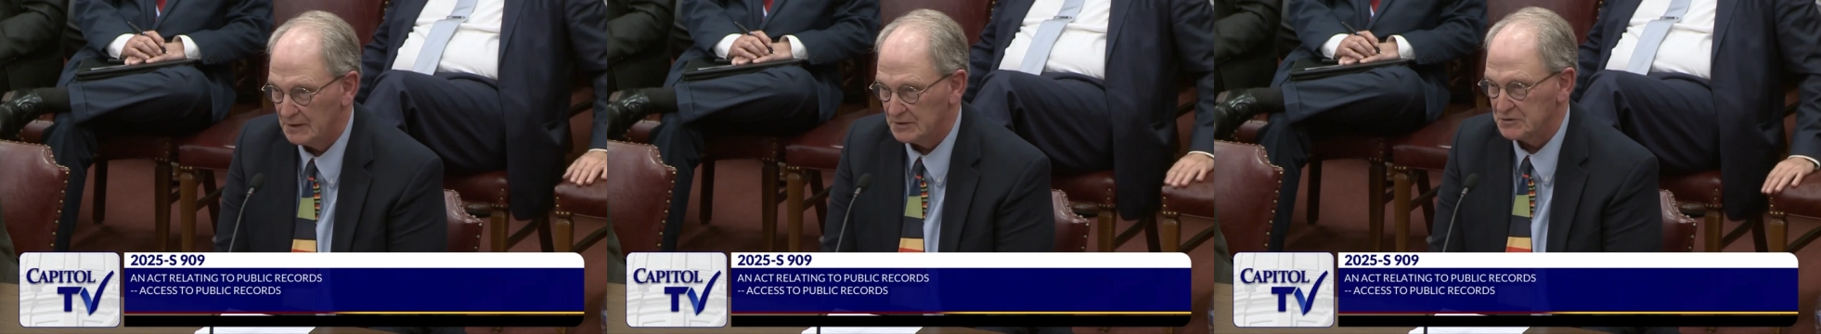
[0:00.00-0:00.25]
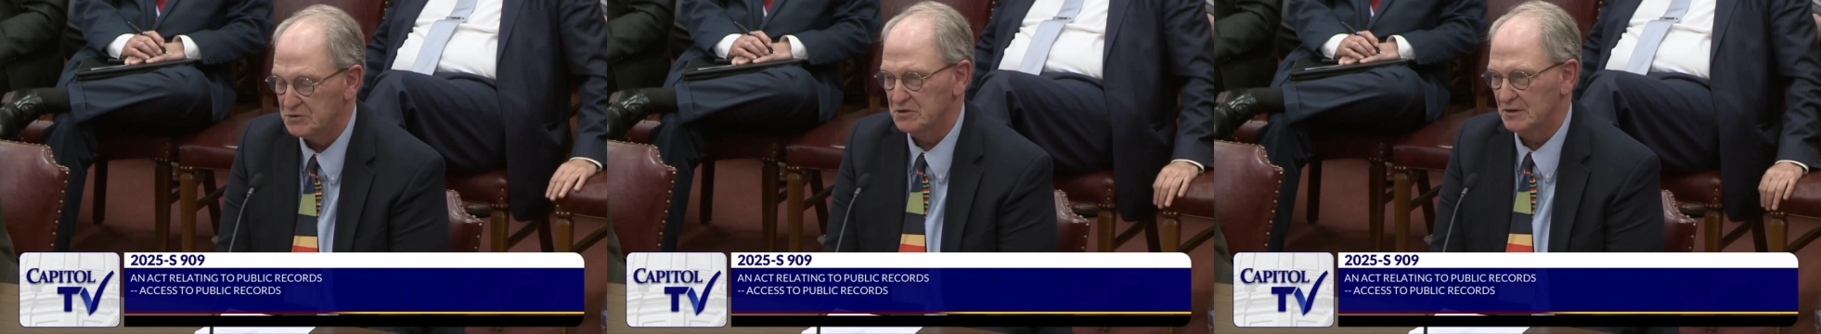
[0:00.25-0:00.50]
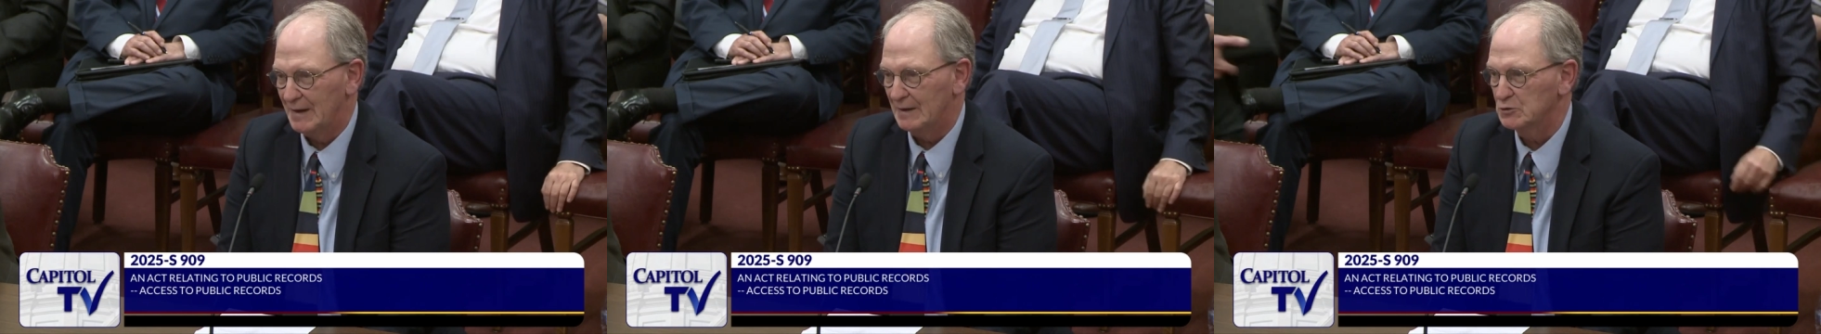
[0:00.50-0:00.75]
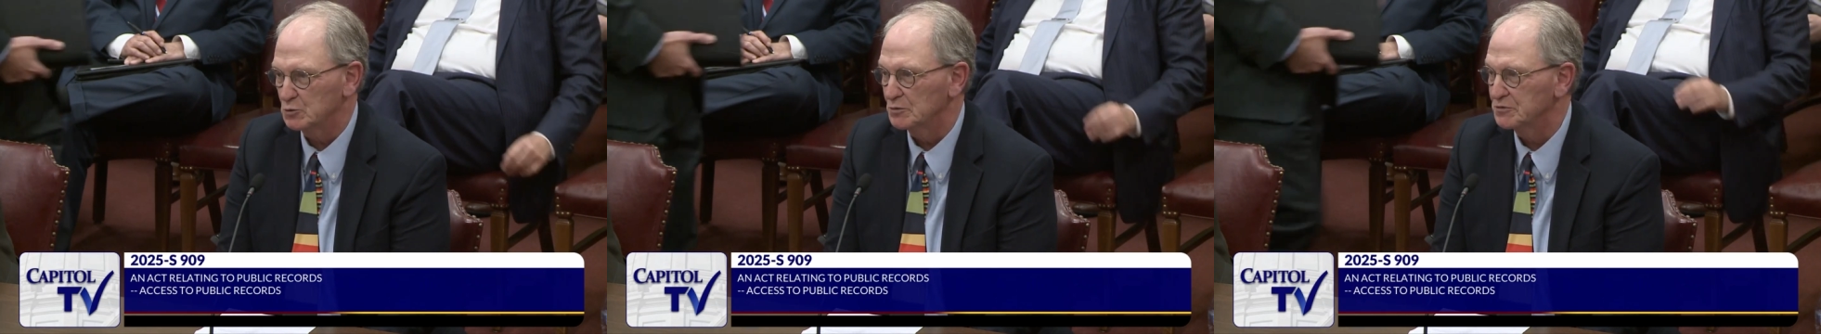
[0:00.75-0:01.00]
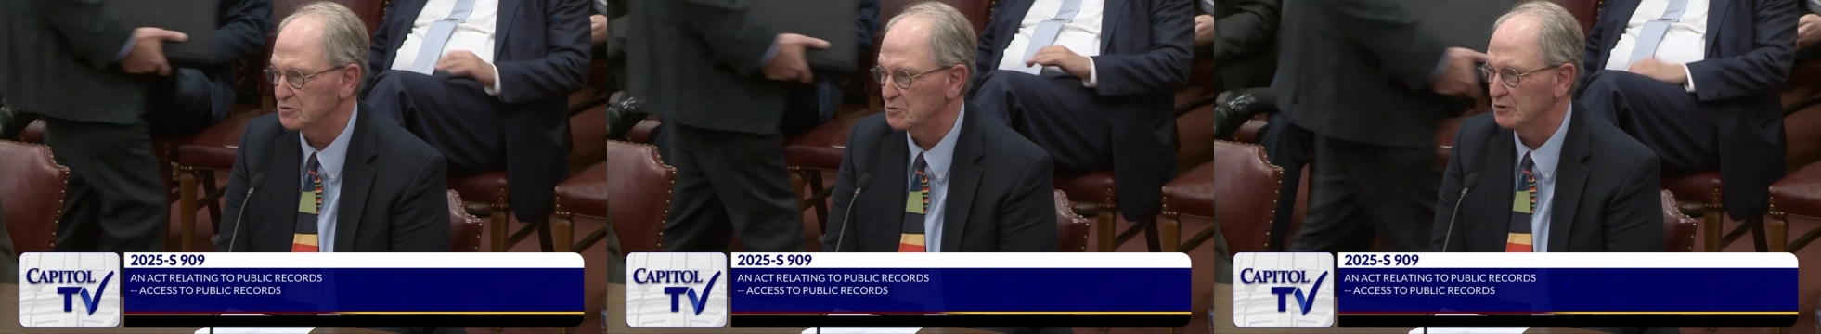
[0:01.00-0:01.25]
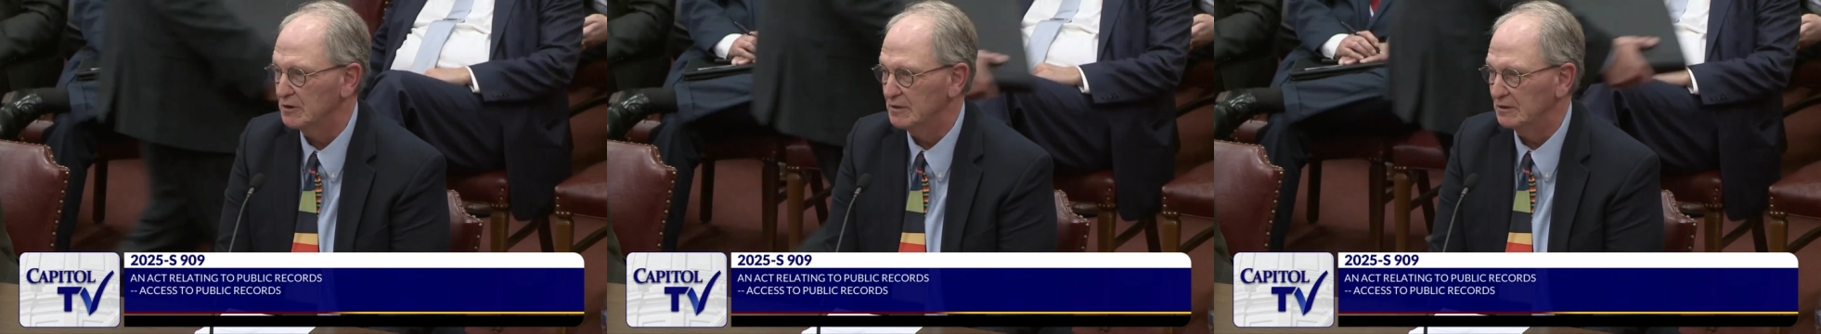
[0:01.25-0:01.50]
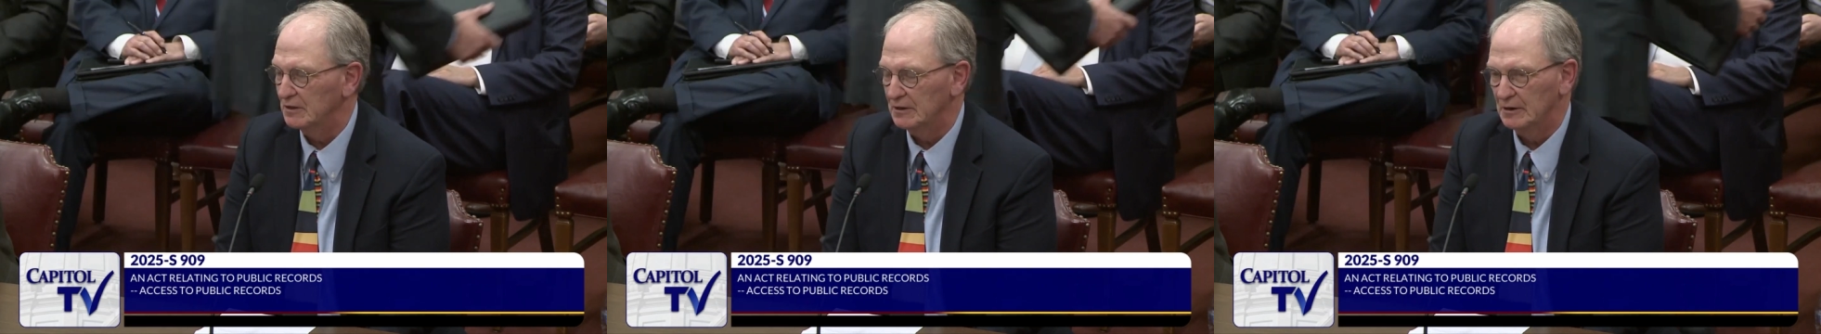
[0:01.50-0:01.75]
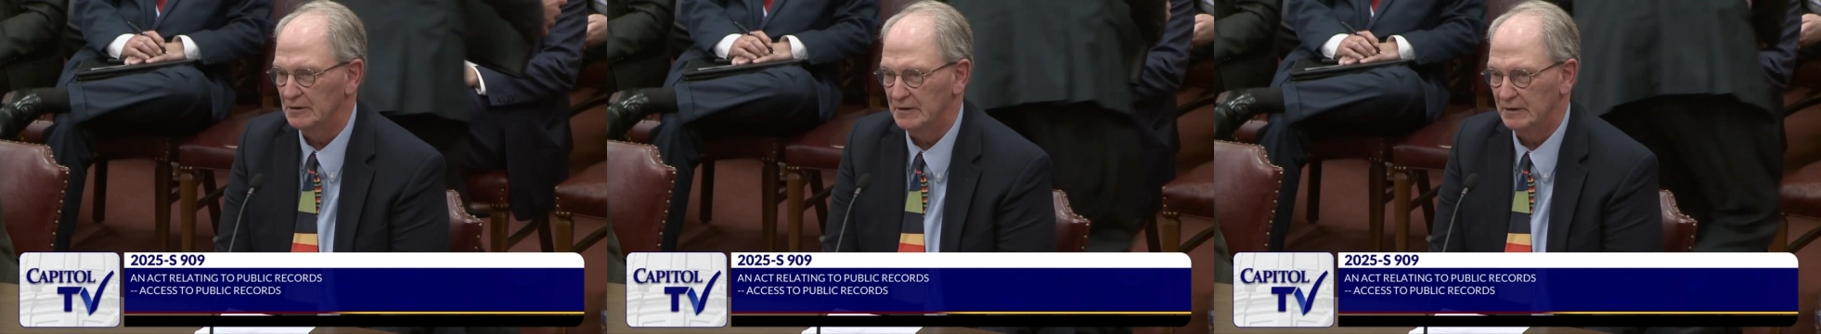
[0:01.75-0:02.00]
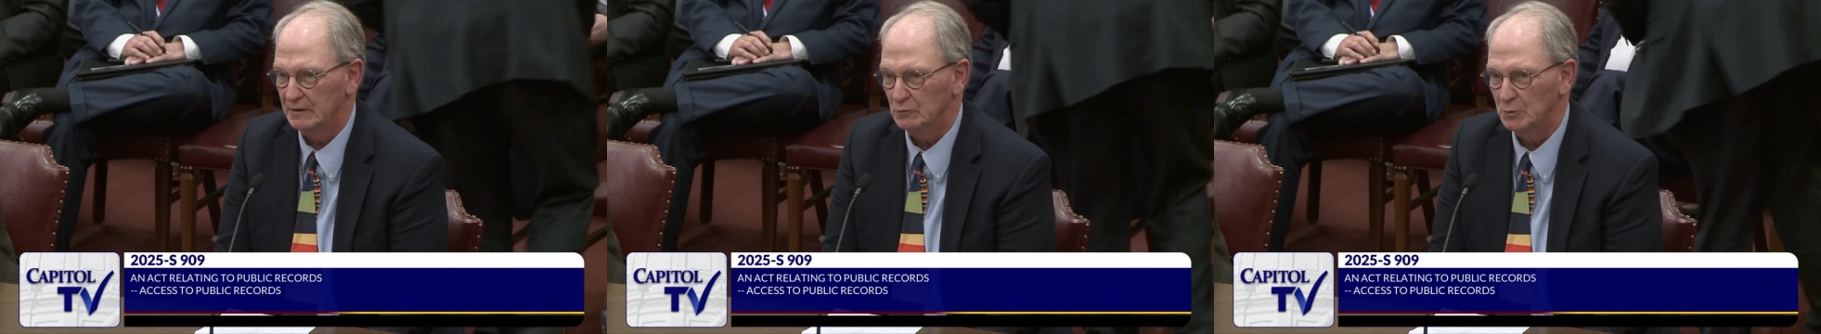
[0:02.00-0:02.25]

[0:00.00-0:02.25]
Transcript: This is an actual story that Lynn Arditi